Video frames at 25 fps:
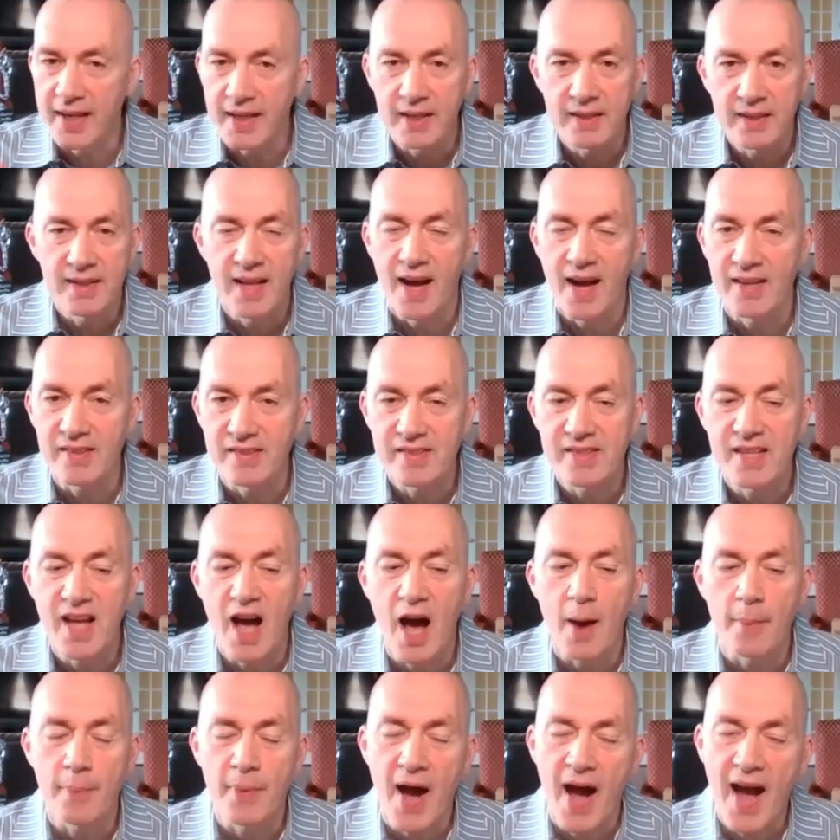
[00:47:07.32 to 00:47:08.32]
like
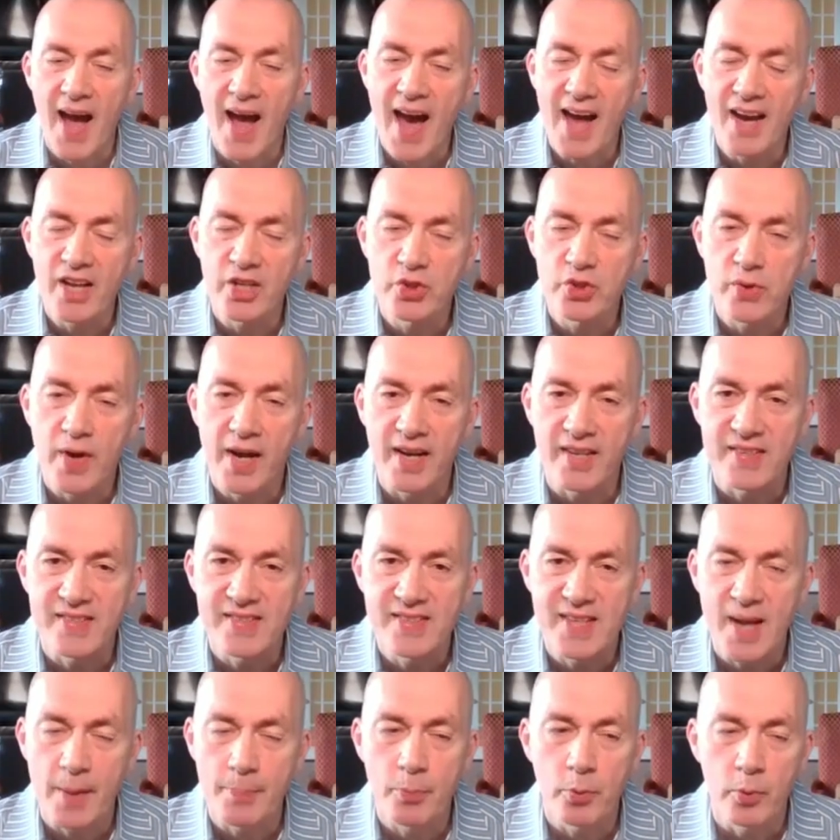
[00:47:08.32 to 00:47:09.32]
nonstop. I had to try to
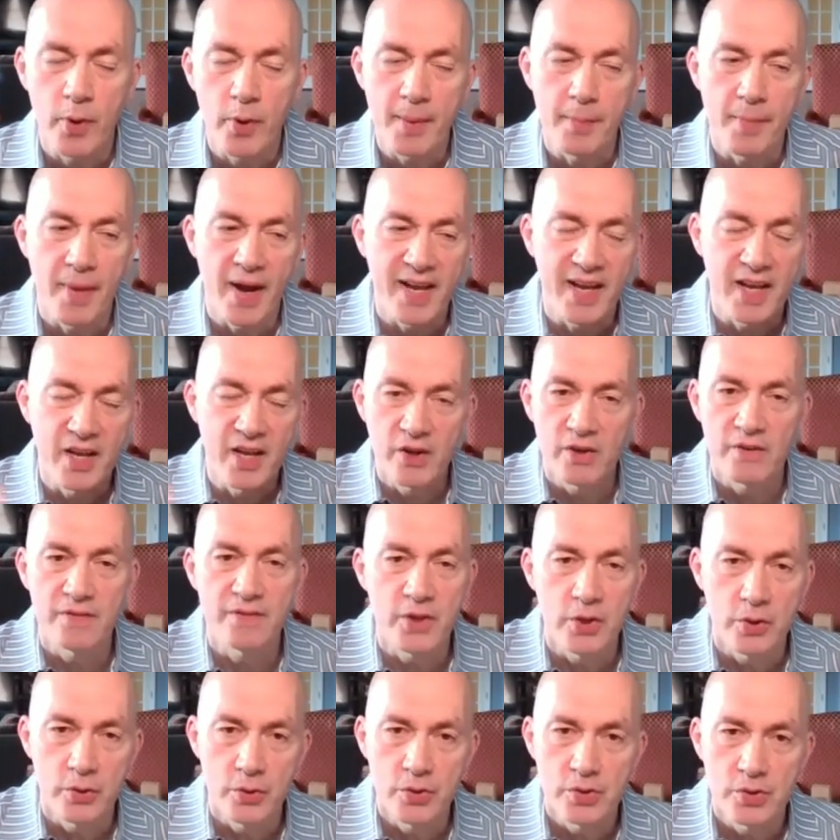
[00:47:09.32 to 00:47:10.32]
separate my
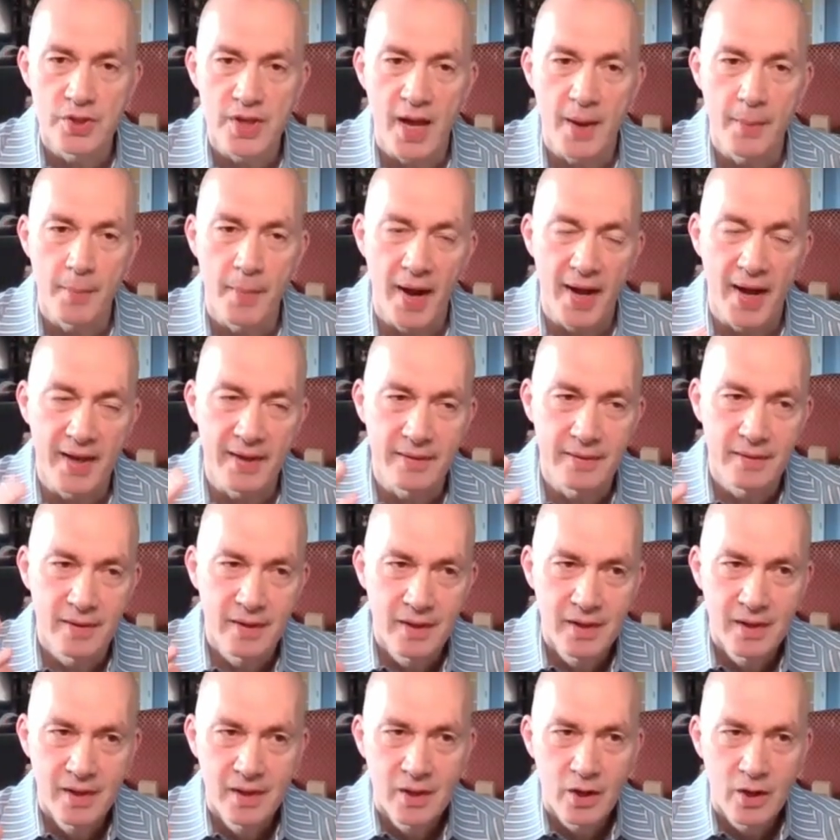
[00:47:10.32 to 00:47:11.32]
interviews and my,
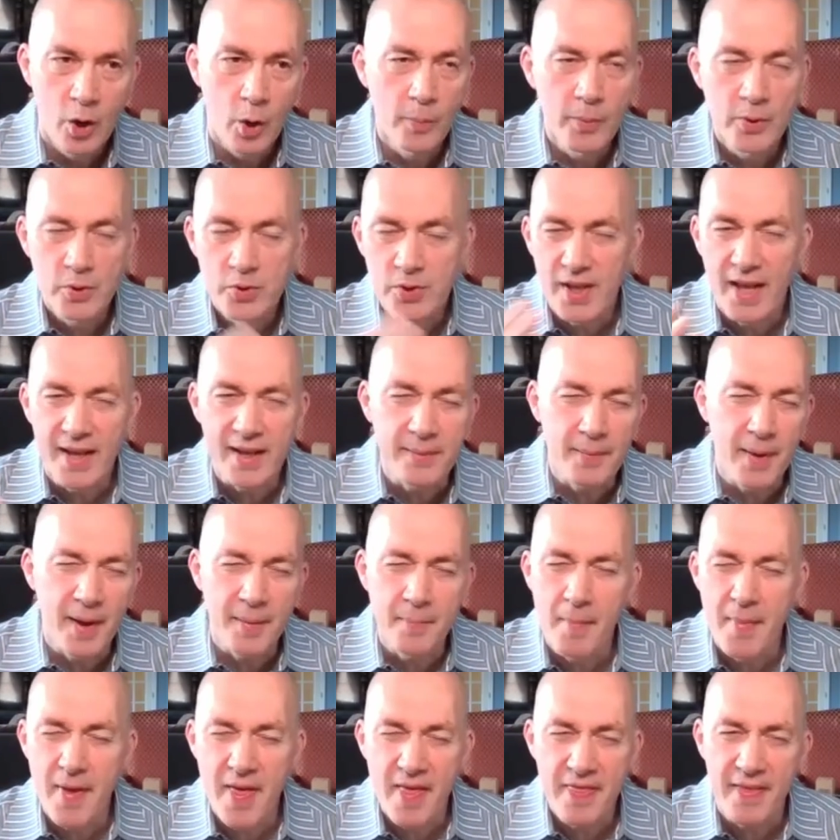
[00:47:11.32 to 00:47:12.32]
almost like
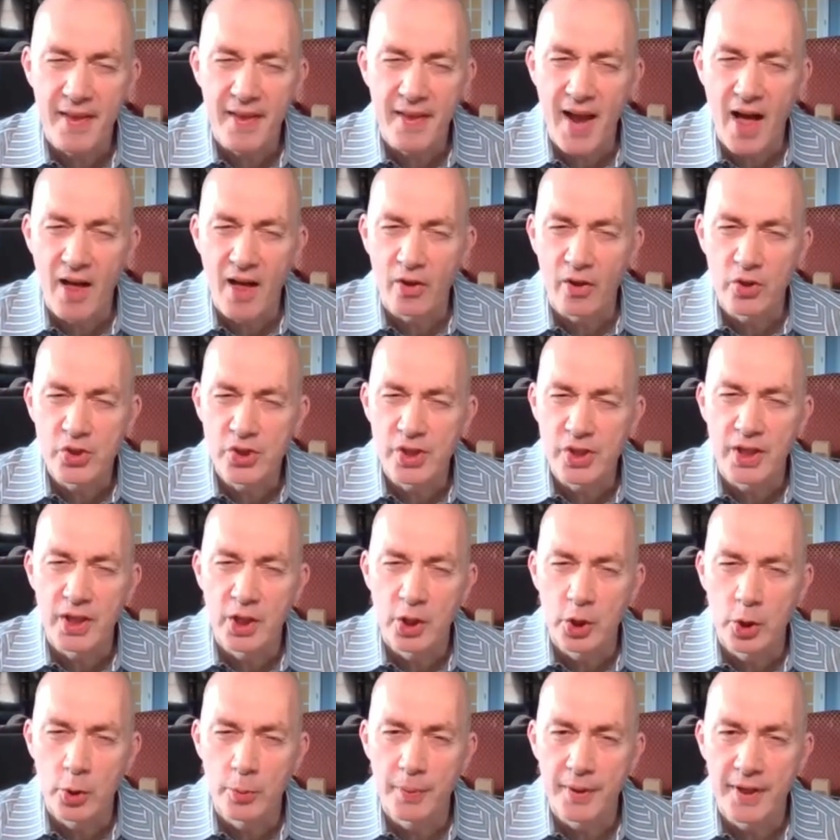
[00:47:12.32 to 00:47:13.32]
my methodology
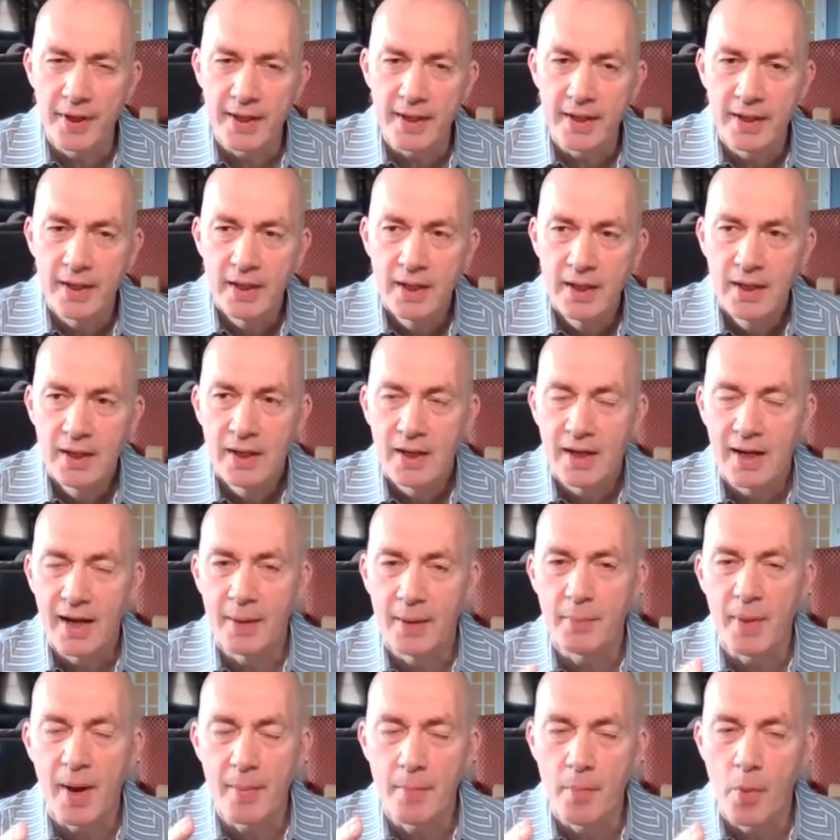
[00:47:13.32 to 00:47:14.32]
a little bit
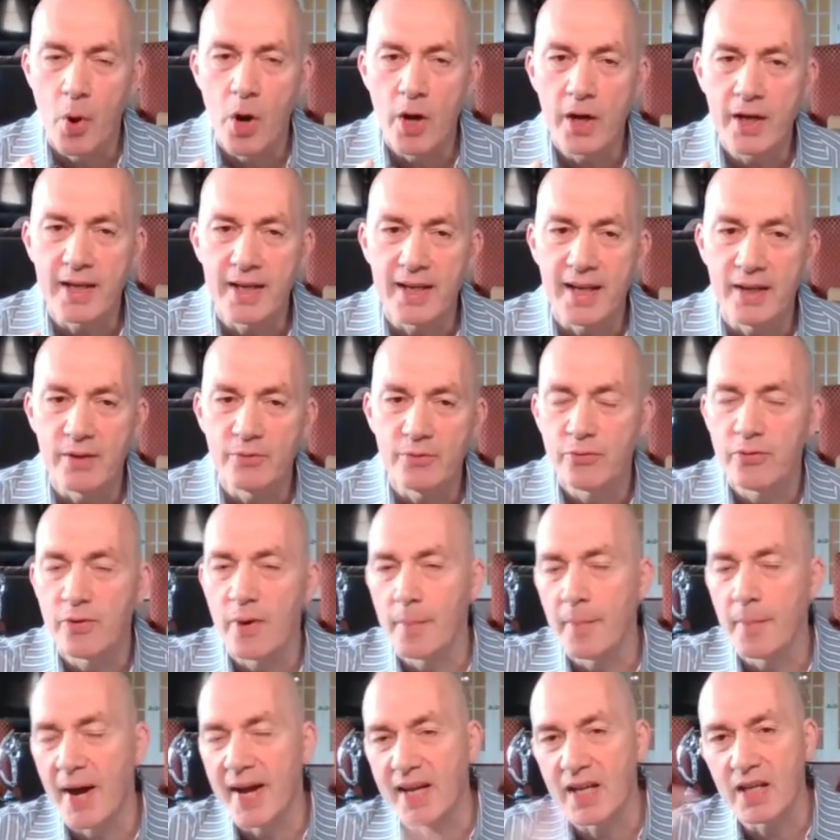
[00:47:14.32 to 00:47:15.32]
and my marketing
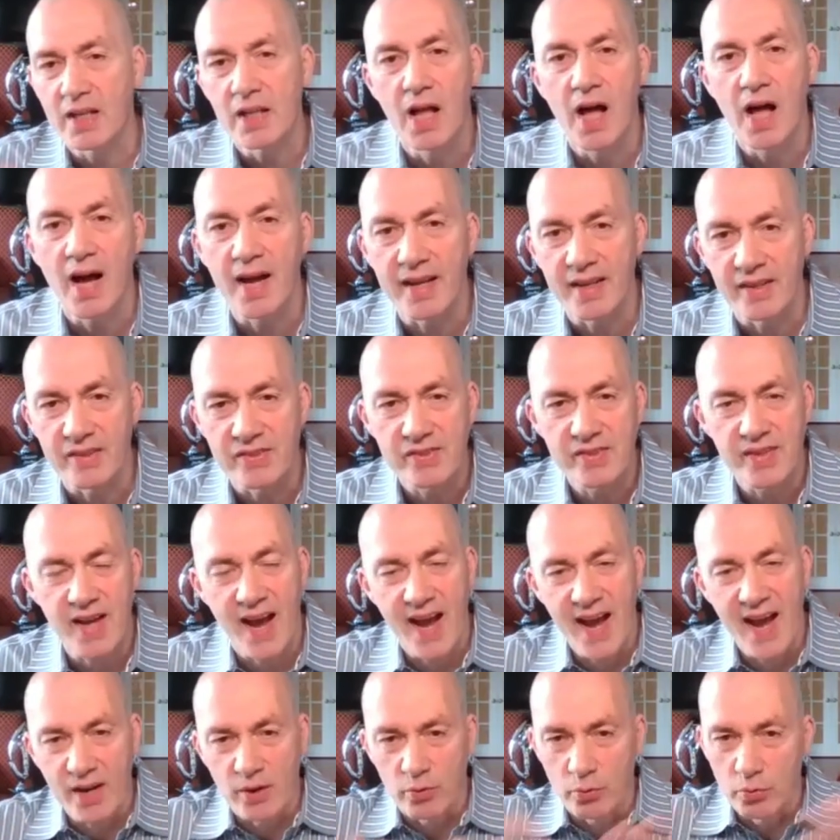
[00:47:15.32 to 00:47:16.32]
from my clients.
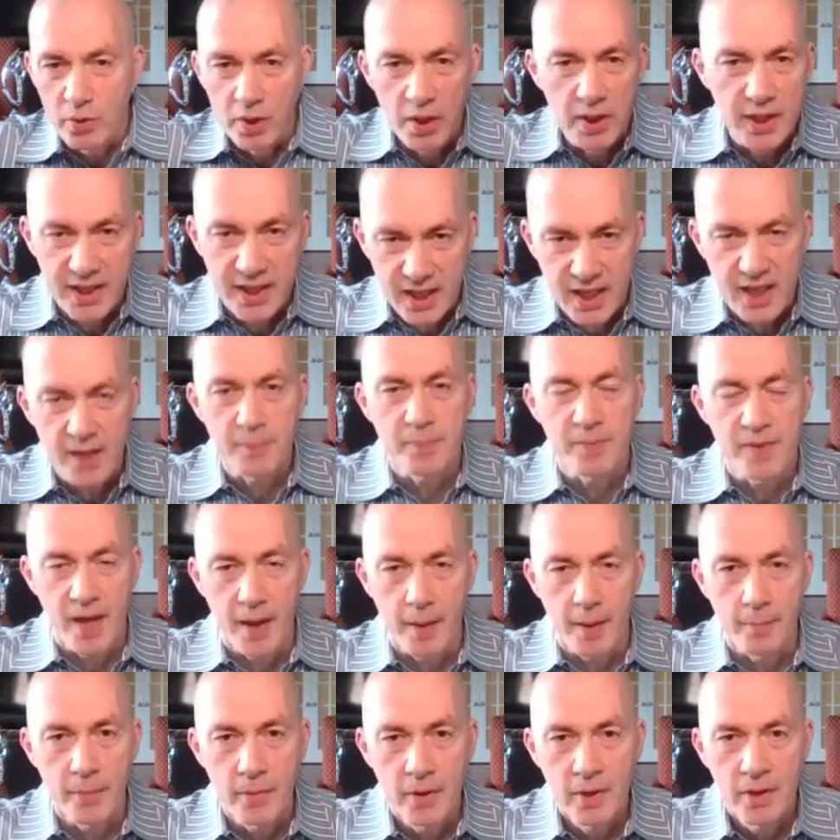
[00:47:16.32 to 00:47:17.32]
And I had to really keep
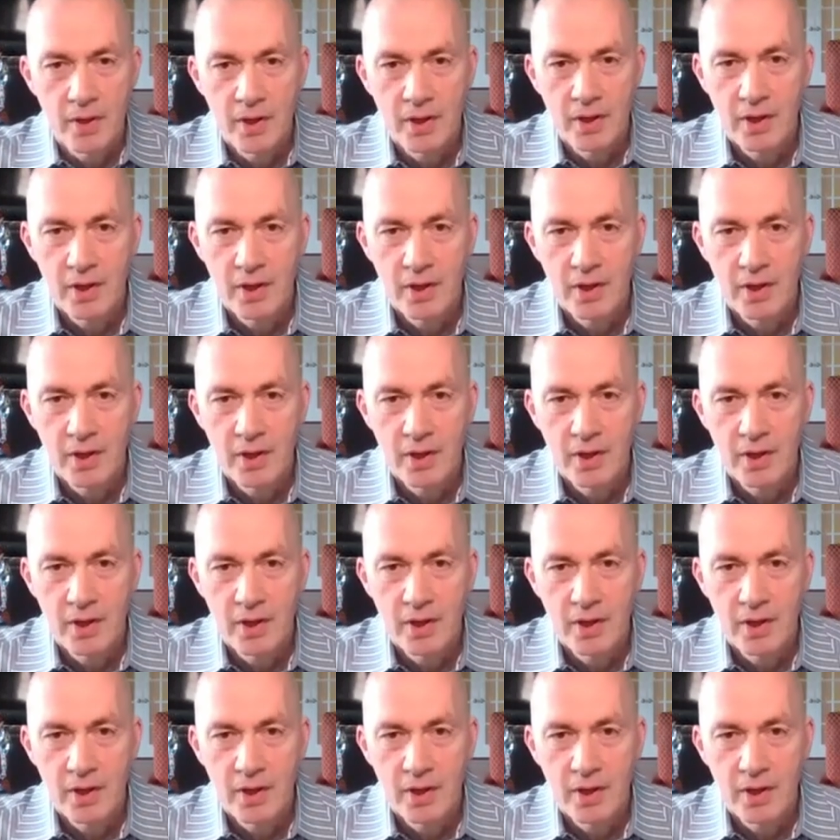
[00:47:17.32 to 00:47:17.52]
them